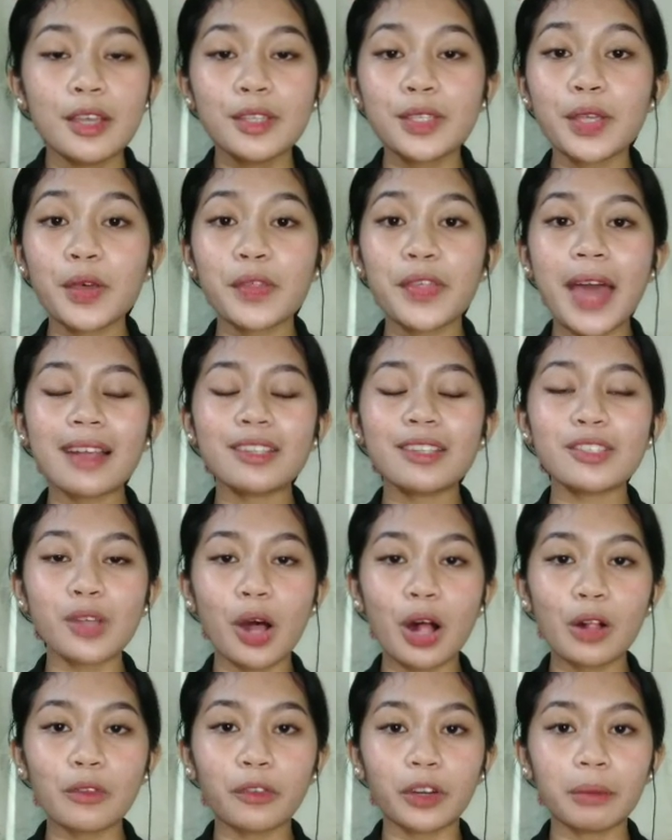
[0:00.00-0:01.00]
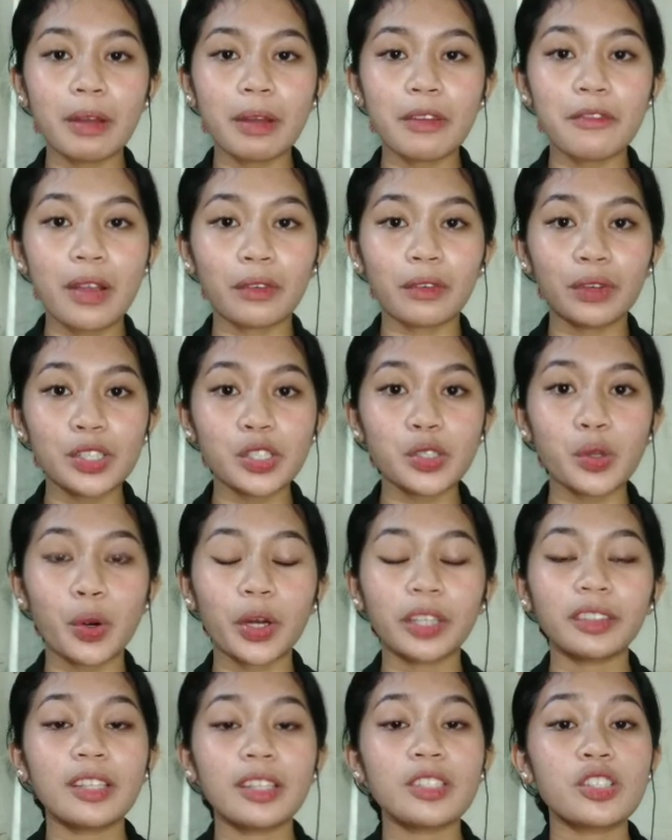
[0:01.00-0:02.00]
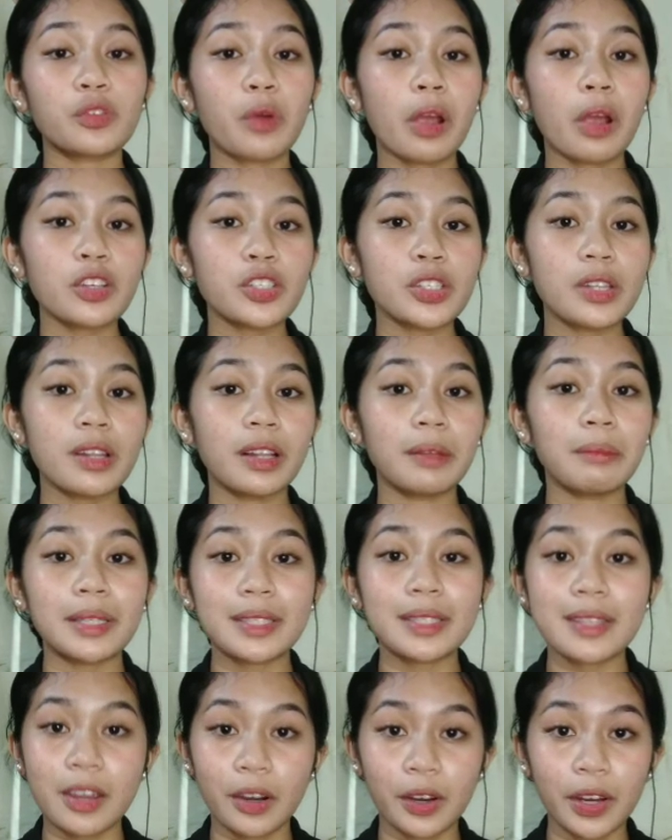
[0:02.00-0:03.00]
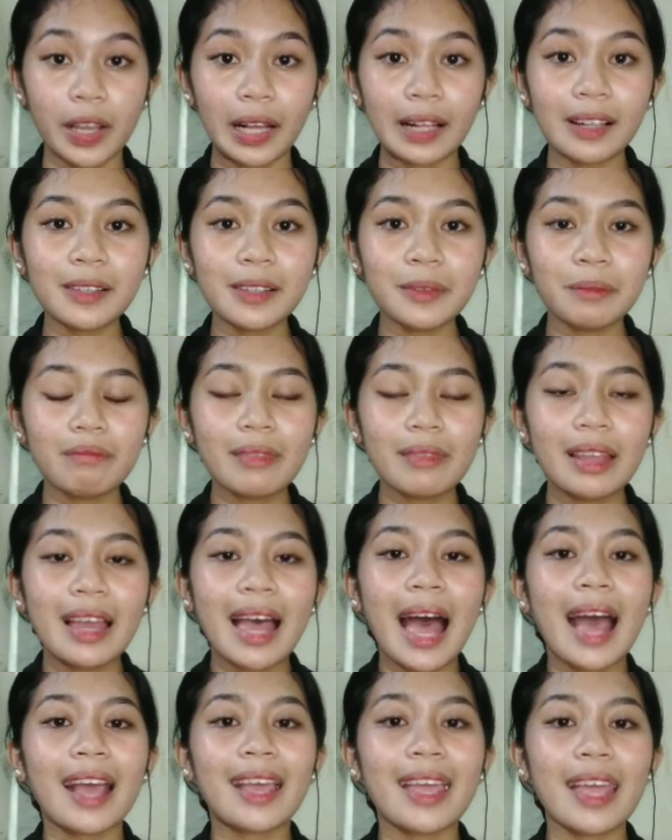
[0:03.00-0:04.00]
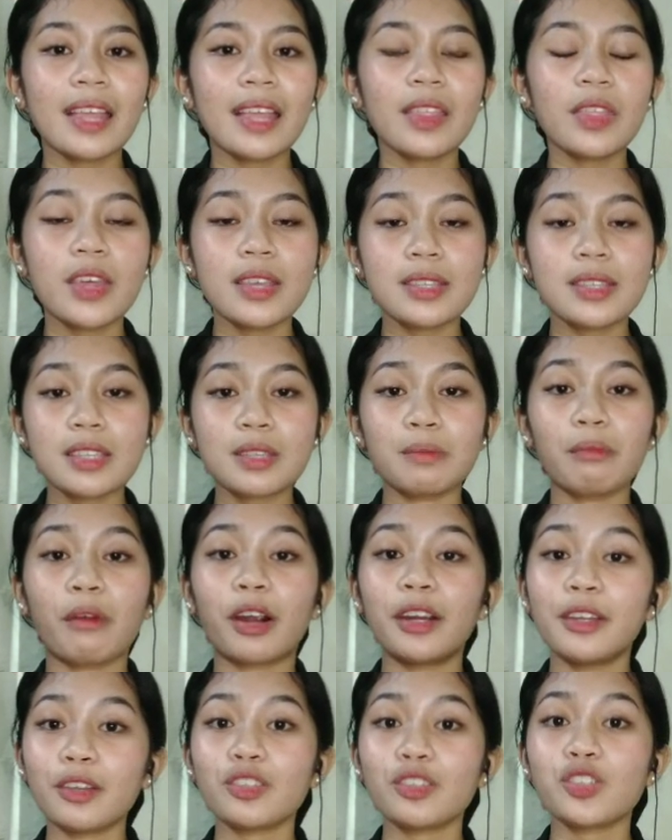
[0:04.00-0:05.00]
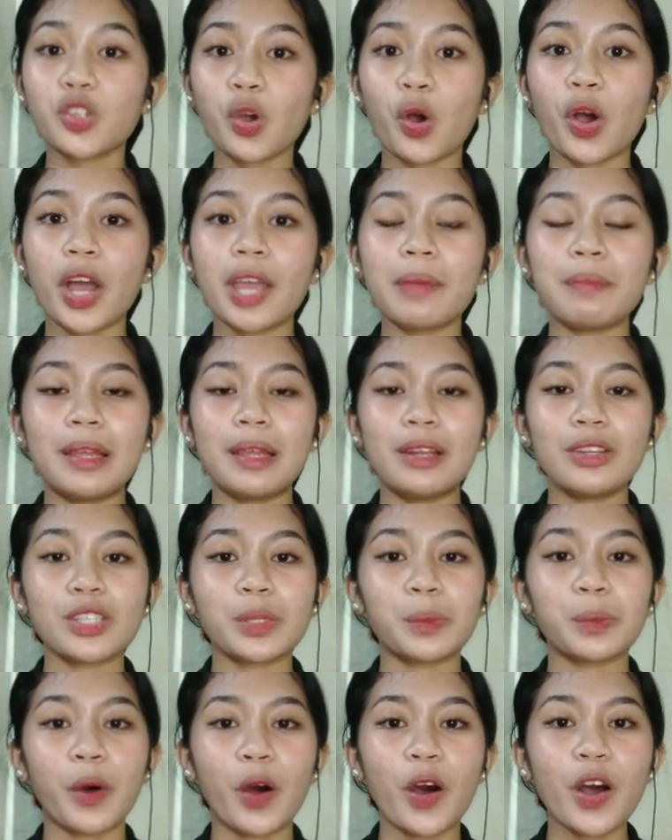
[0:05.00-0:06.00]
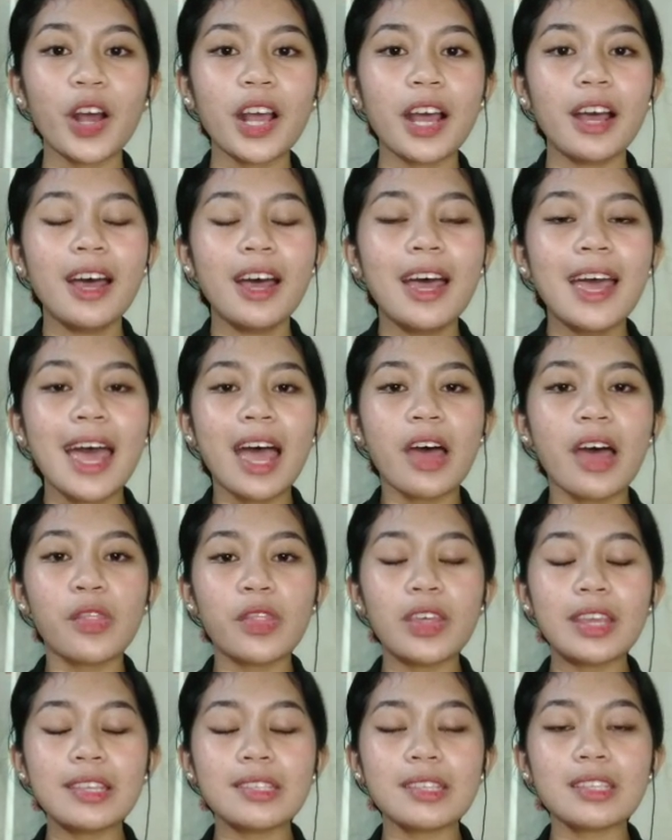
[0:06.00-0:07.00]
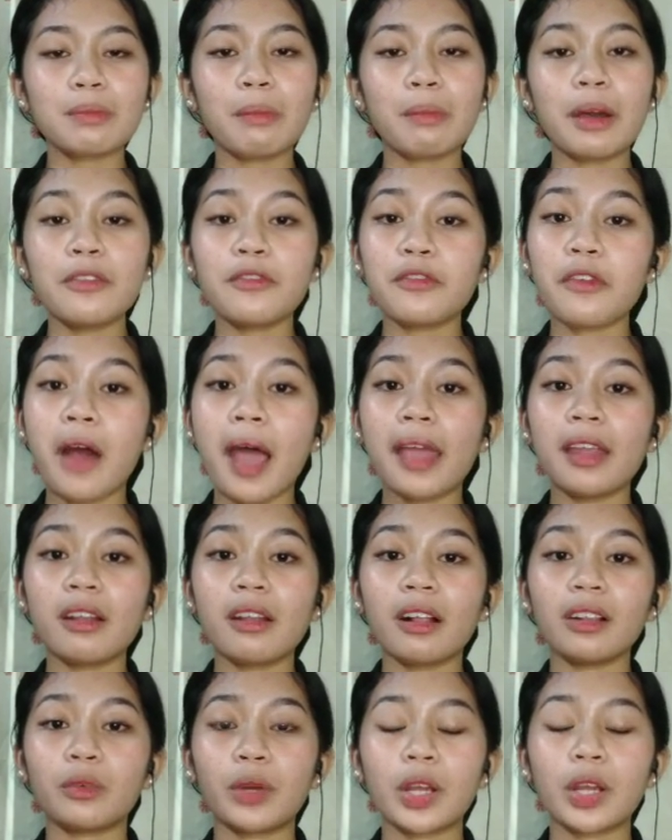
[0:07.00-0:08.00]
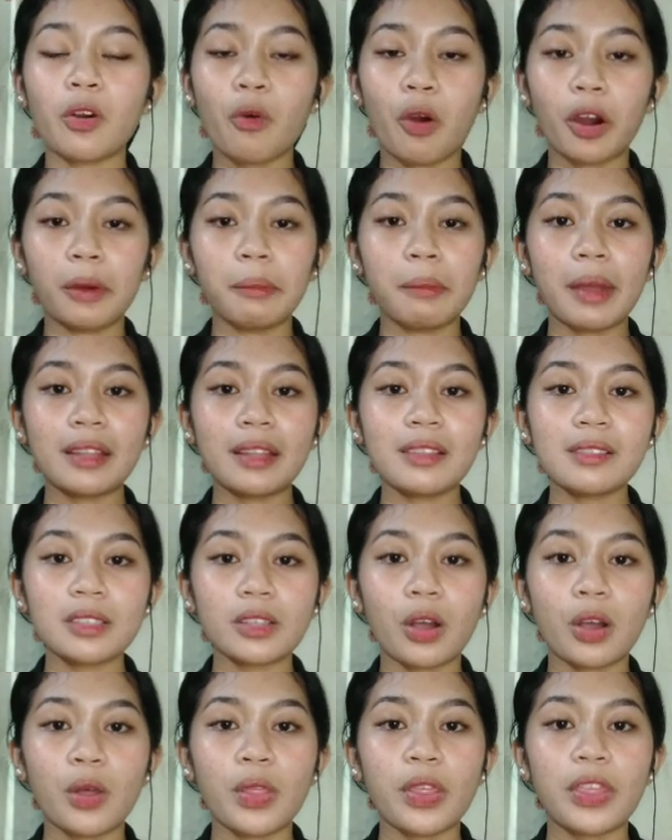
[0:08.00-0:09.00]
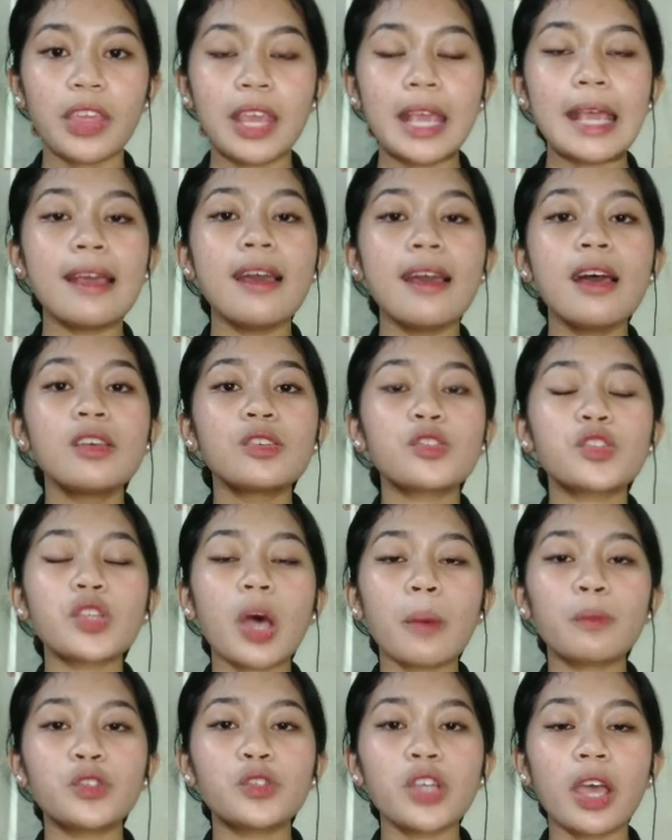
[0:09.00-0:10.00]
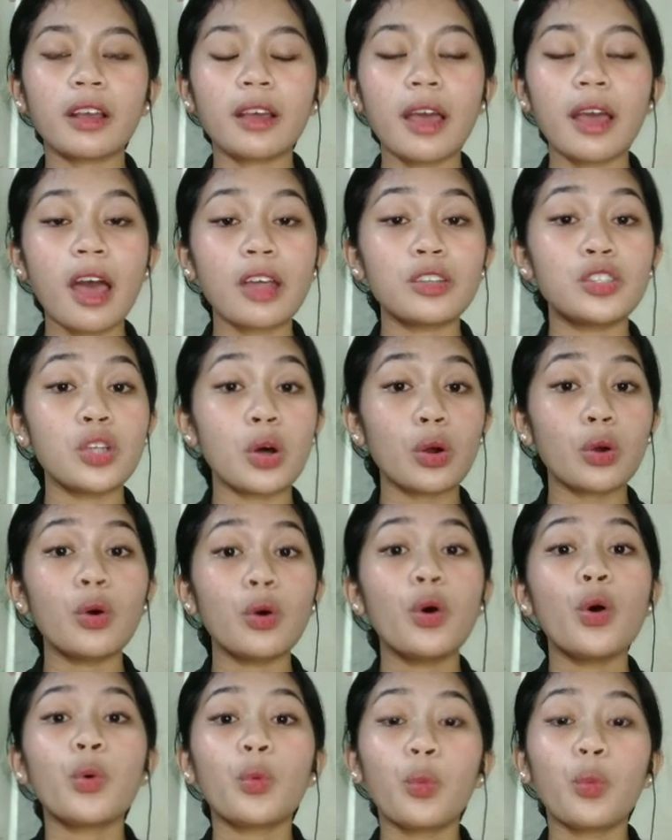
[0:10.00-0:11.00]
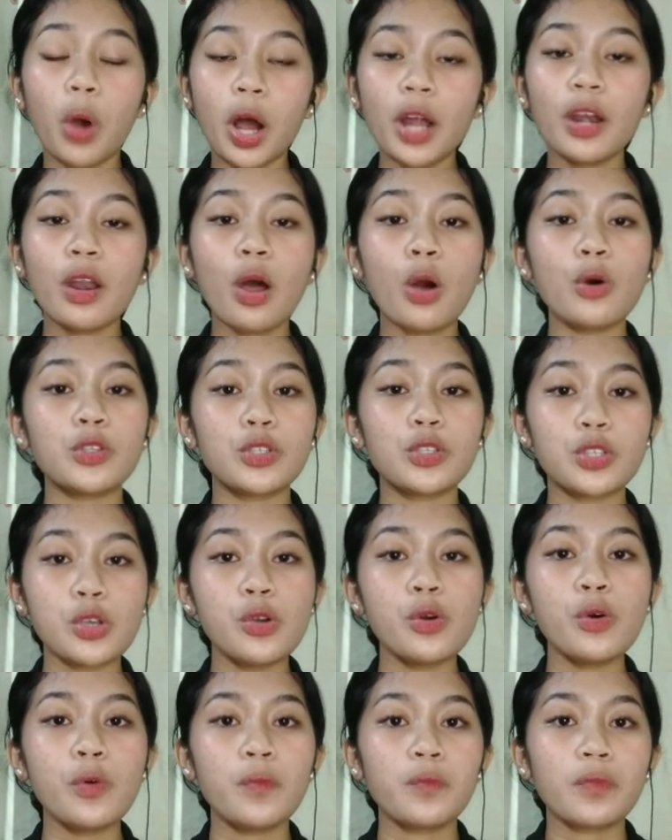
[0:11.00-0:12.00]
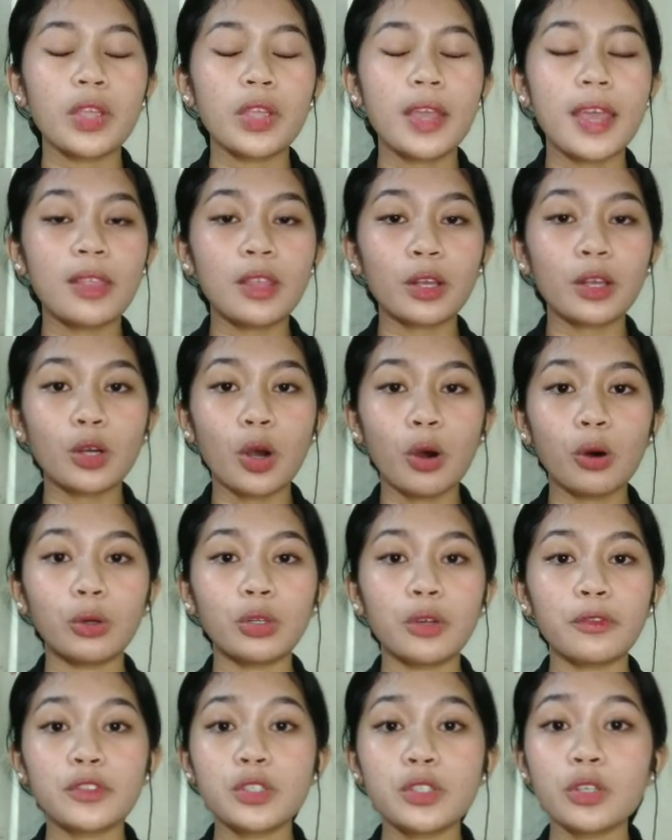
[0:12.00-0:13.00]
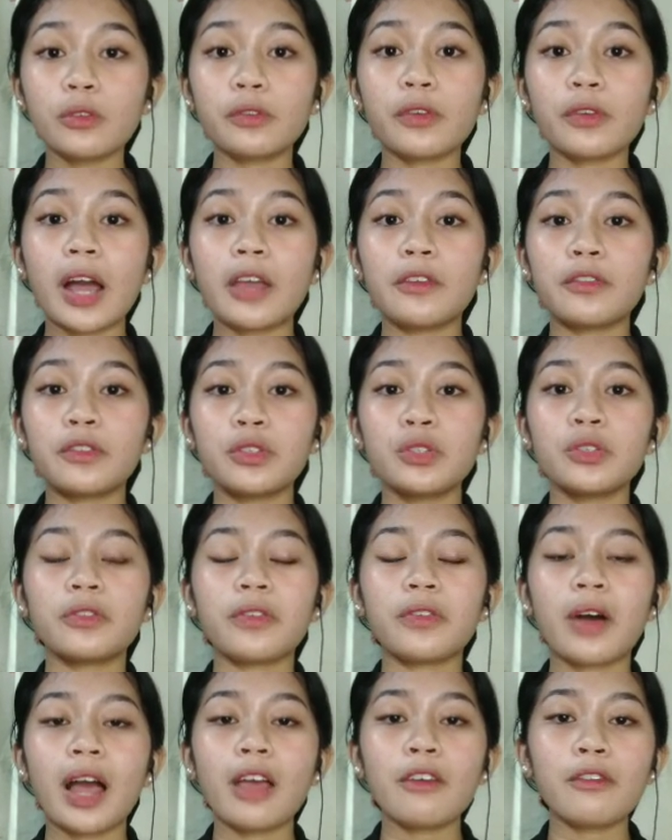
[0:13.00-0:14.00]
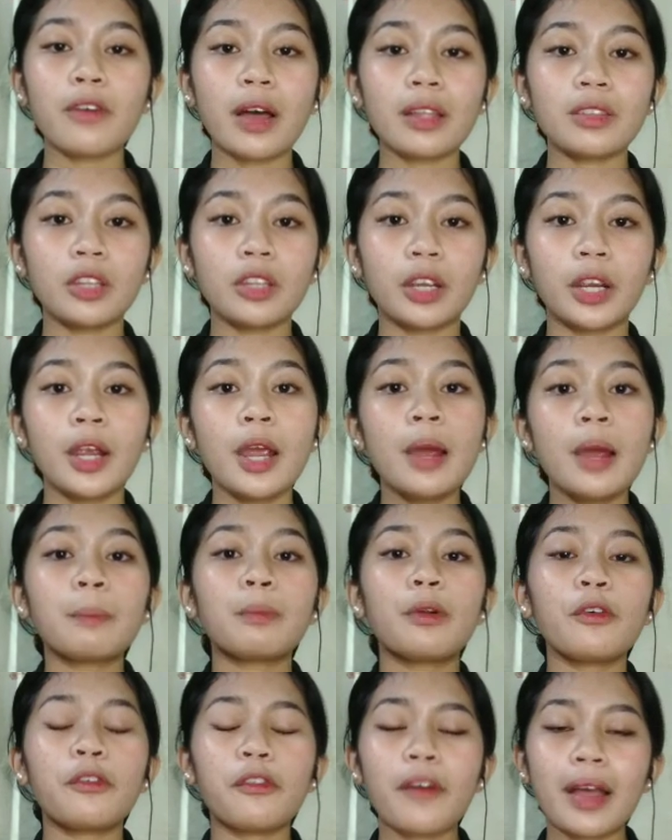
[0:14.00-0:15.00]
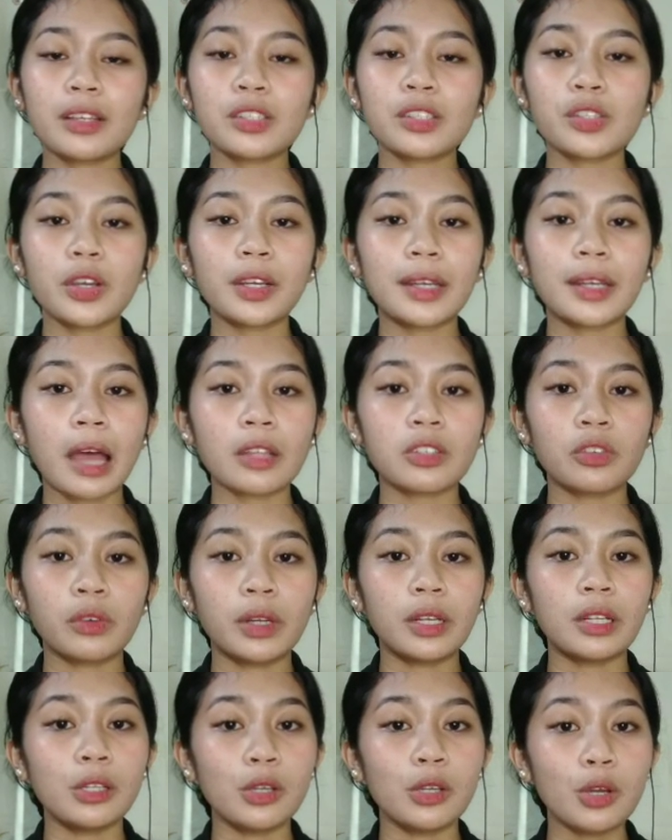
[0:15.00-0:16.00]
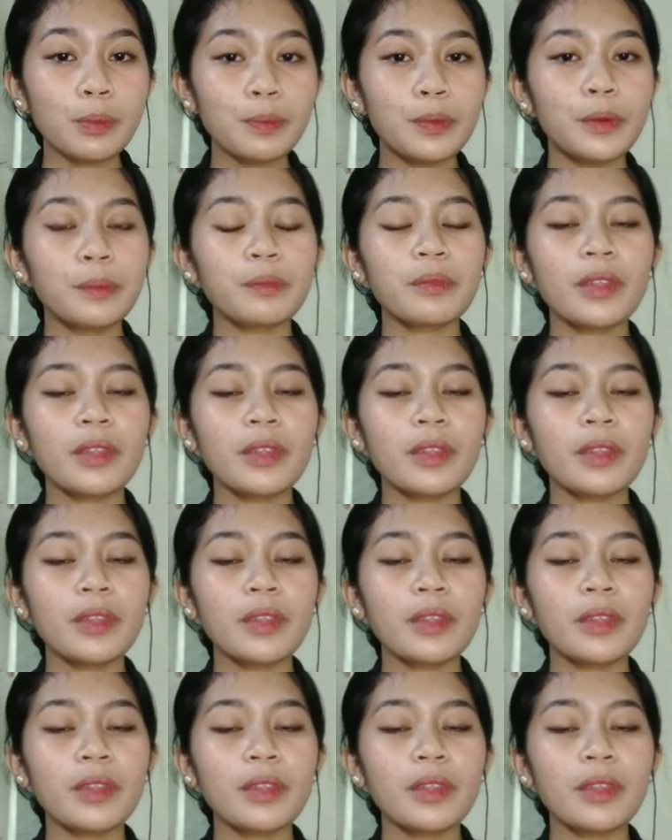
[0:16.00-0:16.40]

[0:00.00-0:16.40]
So that's all for my very short instructional material. Again, this is Marian Joy Bilisbog, and this is my final requirement on the subject Educ 102 in the code of 2525 under Professor Catherine Loop.